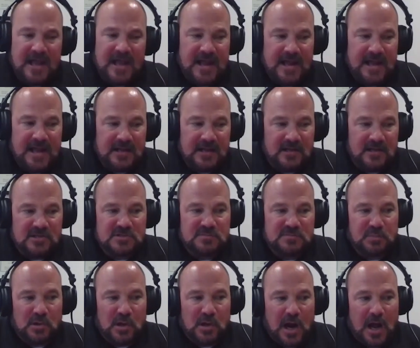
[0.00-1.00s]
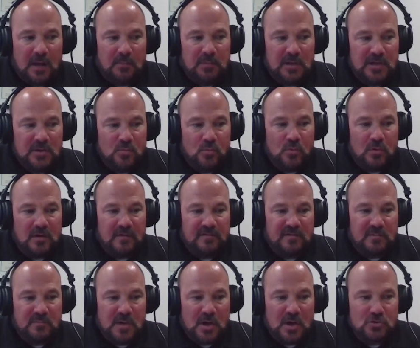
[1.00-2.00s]
And it is probably one of
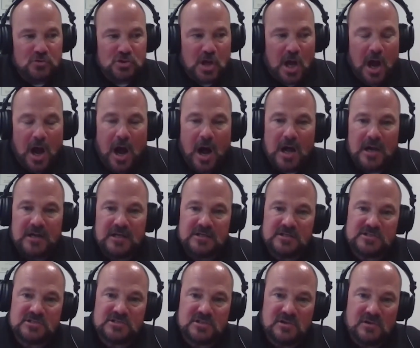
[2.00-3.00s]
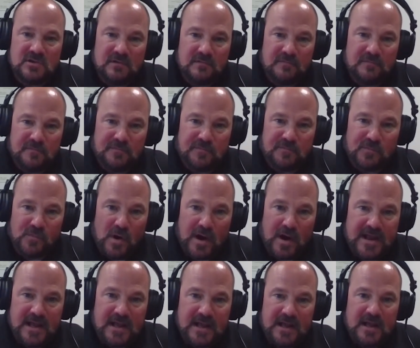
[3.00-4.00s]
the most honest,
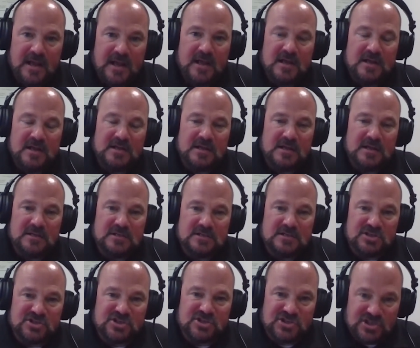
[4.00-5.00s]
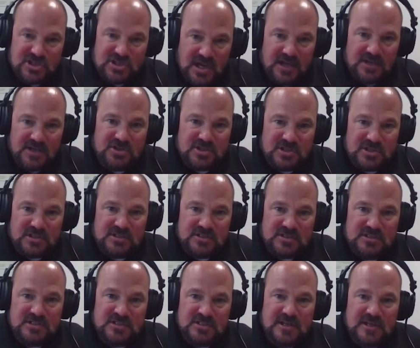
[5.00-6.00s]
frank
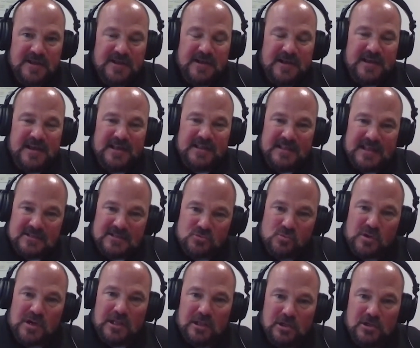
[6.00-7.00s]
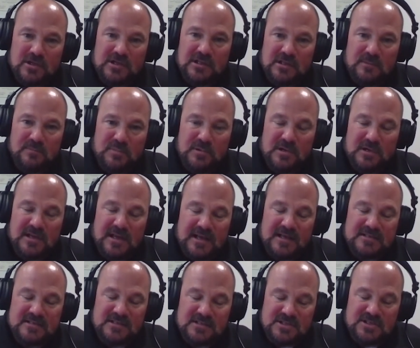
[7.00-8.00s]
discussions. And that's what I look at the book
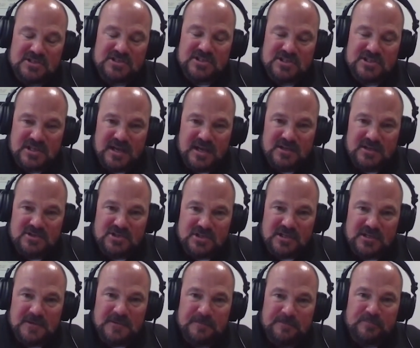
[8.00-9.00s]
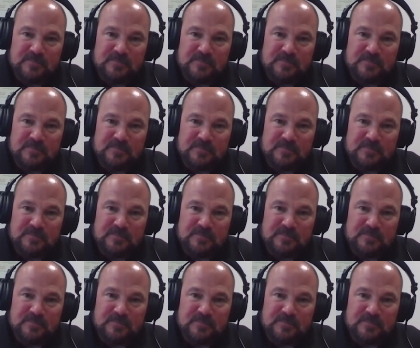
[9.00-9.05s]
as a discussion